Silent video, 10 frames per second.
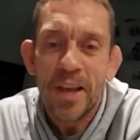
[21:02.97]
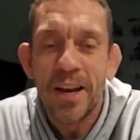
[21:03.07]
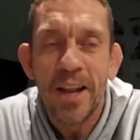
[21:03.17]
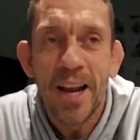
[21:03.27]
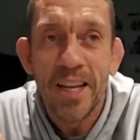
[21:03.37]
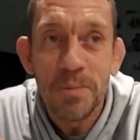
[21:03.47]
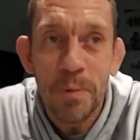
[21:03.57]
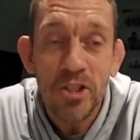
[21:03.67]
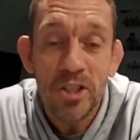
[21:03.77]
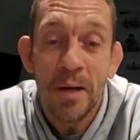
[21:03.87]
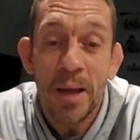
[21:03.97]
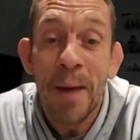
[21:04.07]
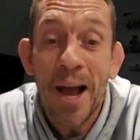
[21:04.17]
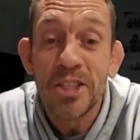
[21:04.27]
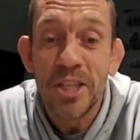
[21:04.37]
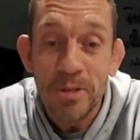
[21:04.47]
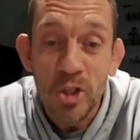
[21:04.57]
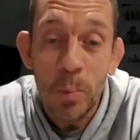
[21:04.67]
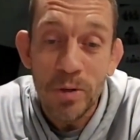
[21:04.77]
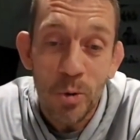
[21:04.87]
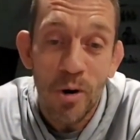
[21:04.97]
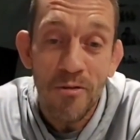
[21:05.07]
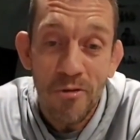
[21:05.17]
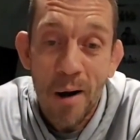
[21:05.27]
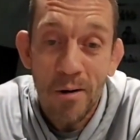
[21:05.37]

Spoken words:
And especially like my gym is open 24